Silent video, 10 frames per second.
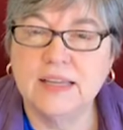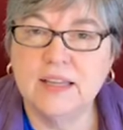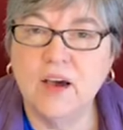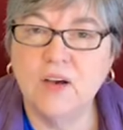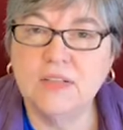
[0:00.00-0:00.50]

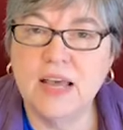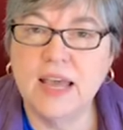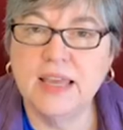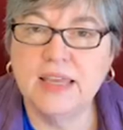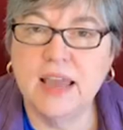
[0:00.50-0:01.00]
Y'all
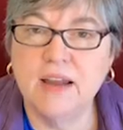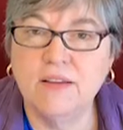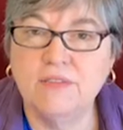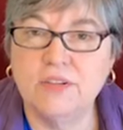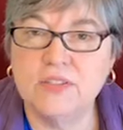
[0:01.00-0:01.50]
take care
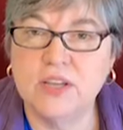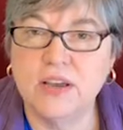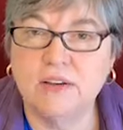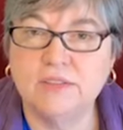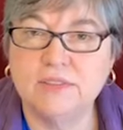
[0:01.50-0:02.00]
of yourself.